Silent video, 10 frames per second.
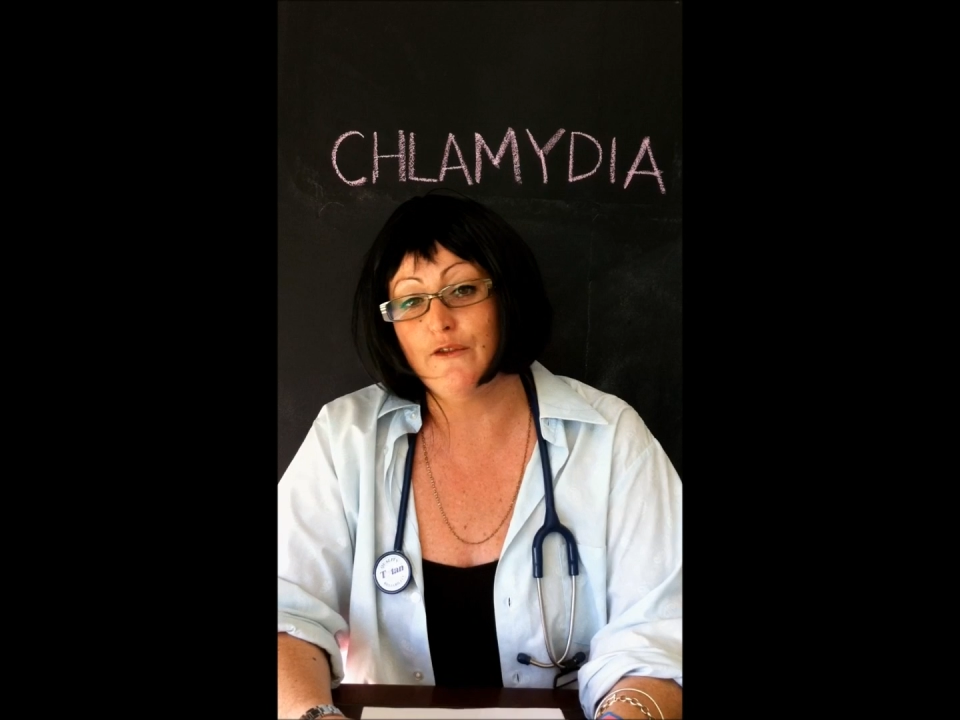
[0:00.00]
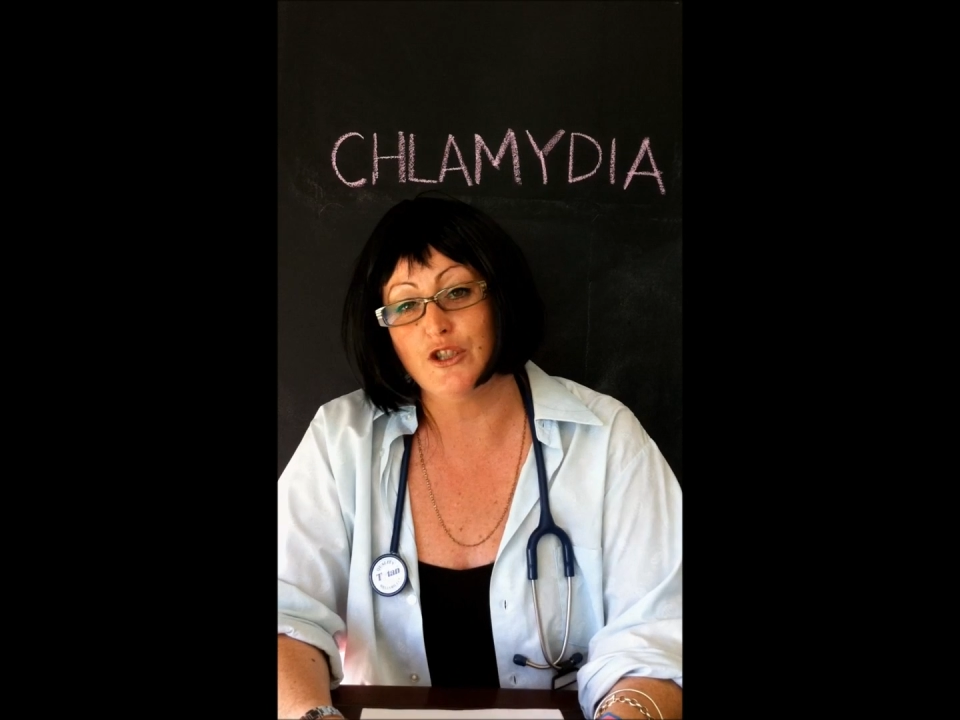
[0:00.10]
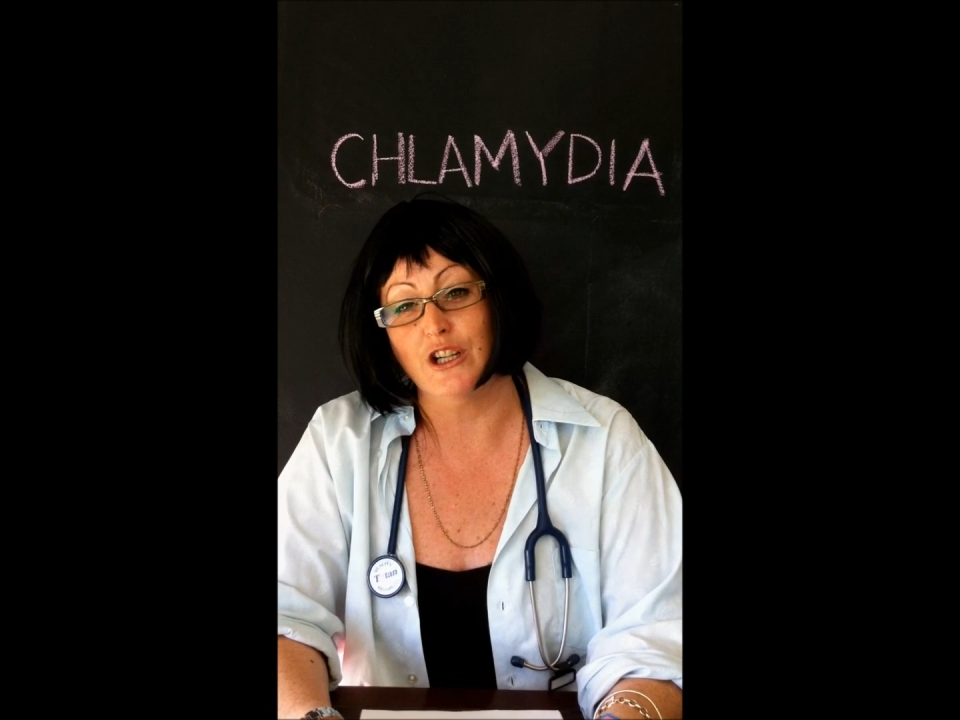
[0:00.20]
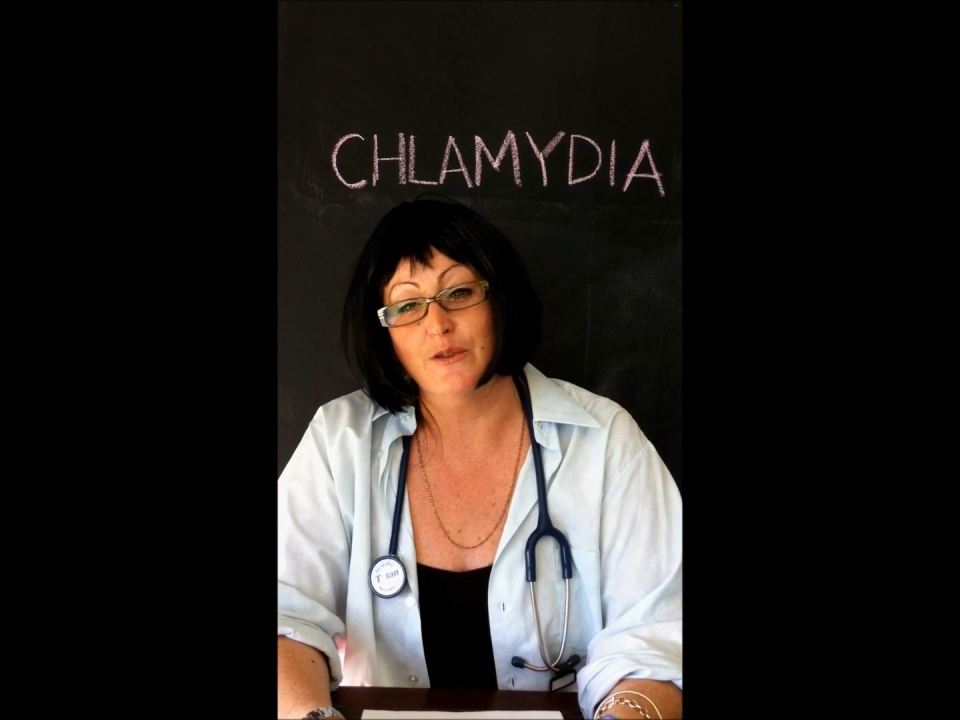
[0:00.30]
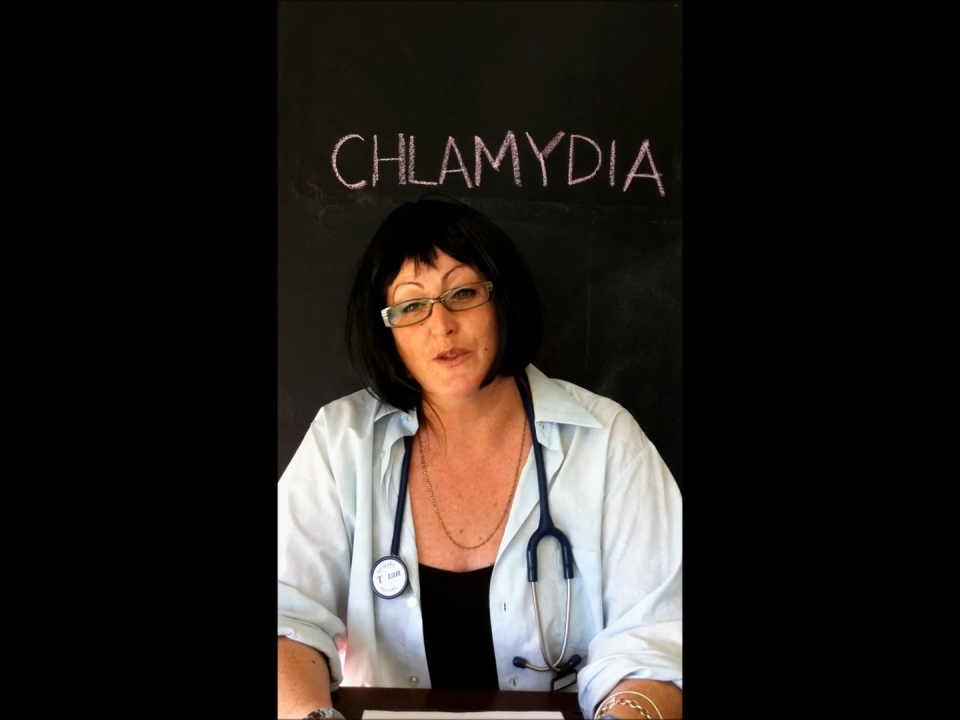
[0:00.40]

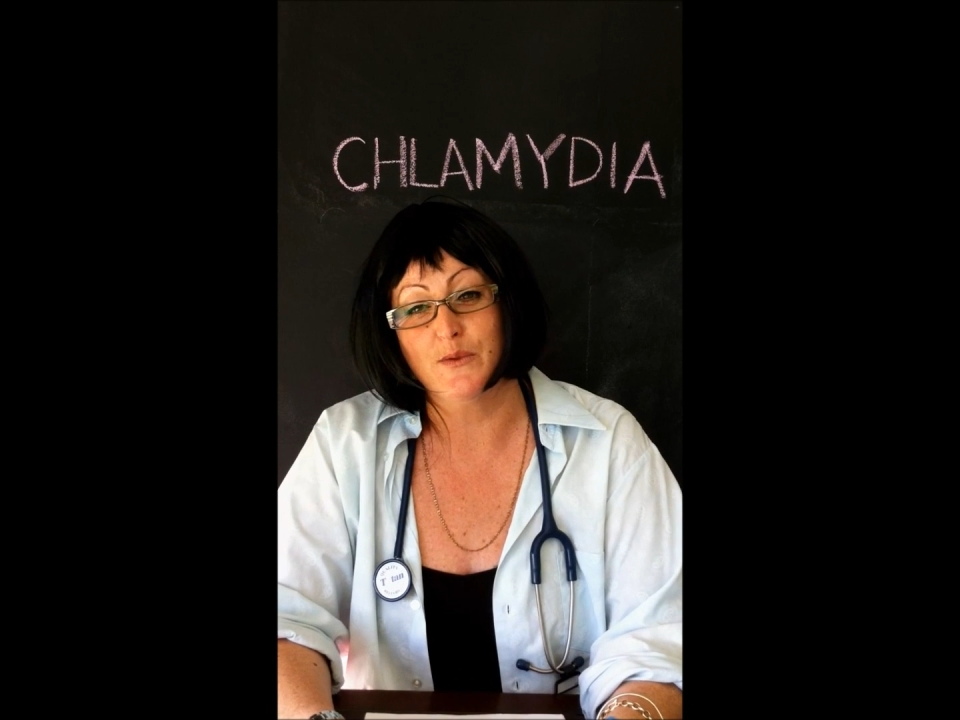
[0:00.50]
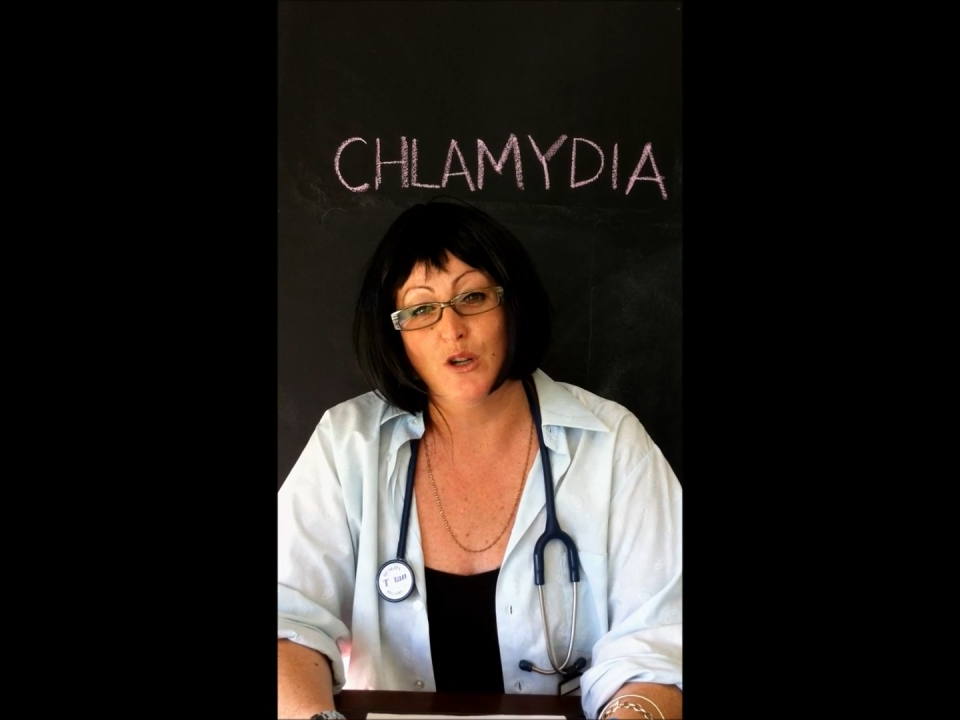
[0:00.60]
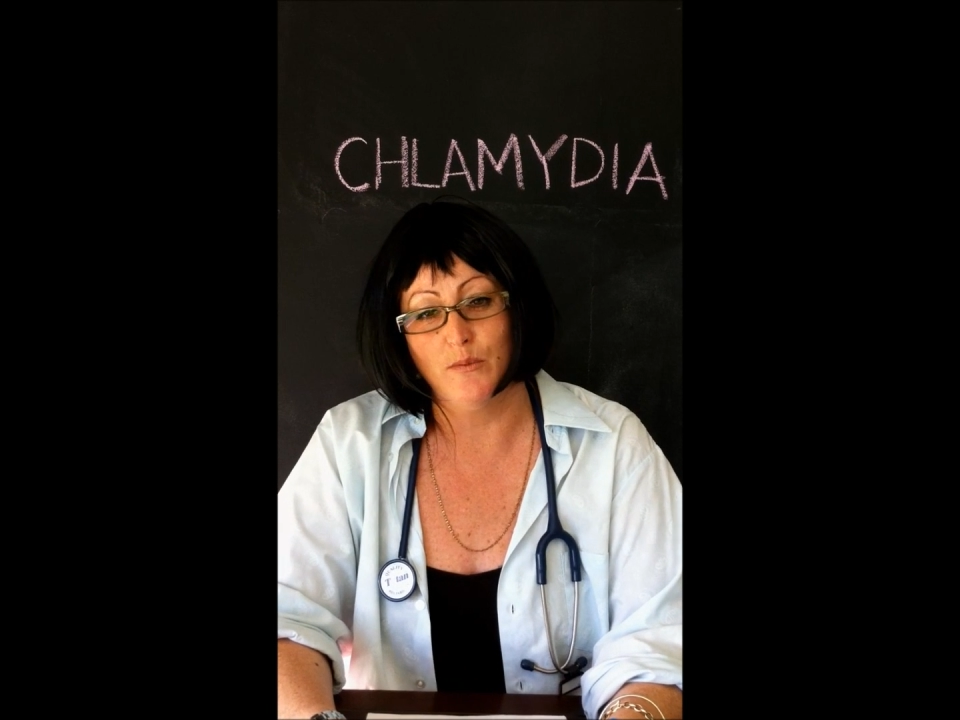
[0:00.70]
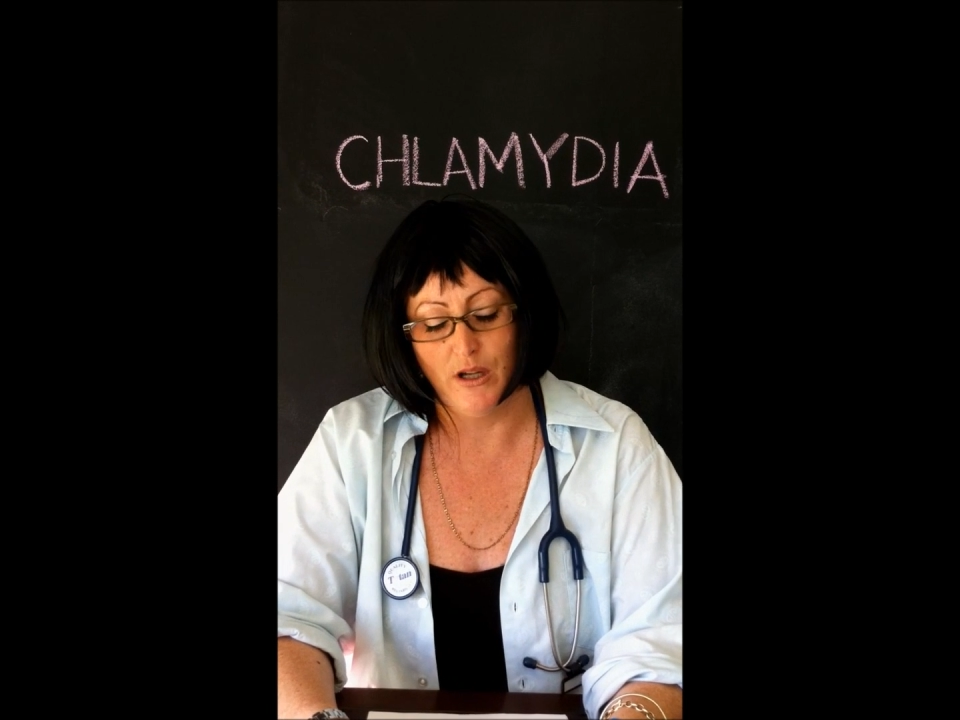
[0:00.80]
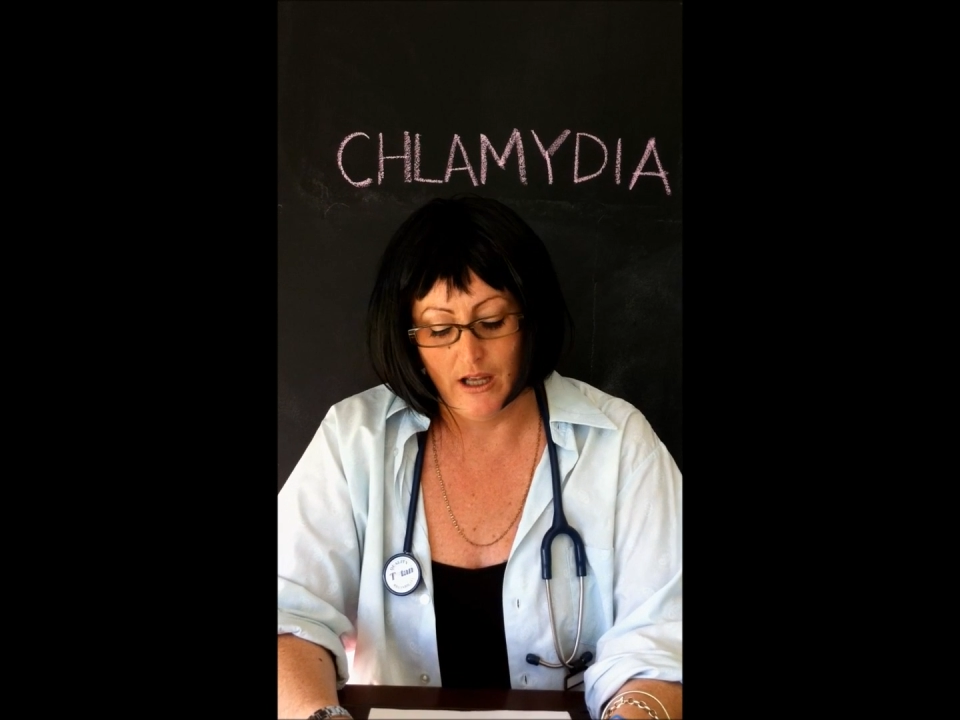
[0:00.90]
vaginal
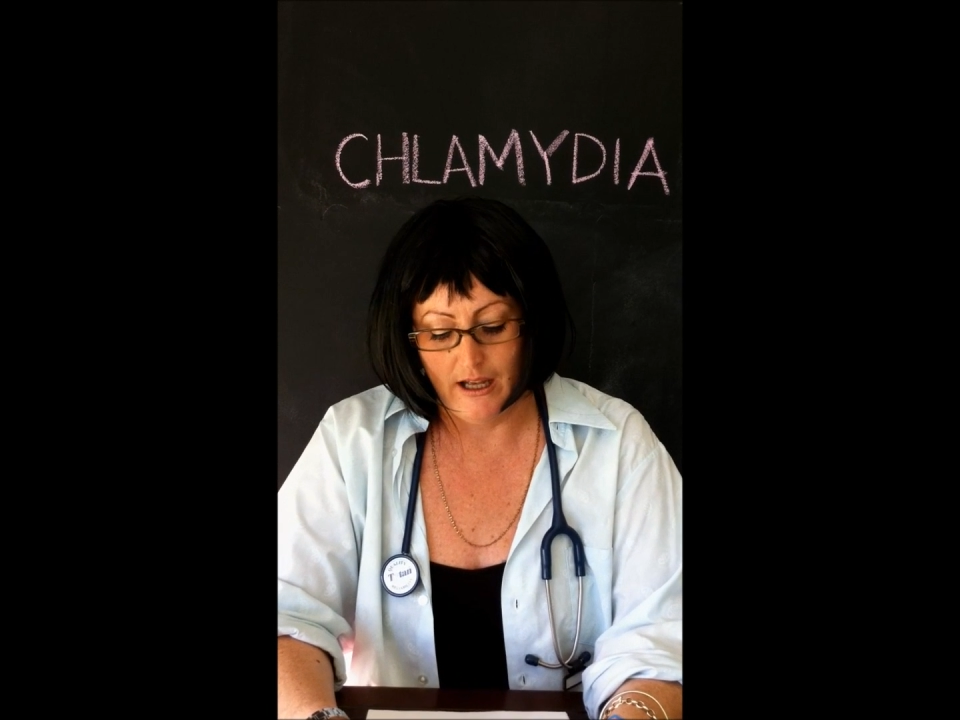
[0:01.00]
swab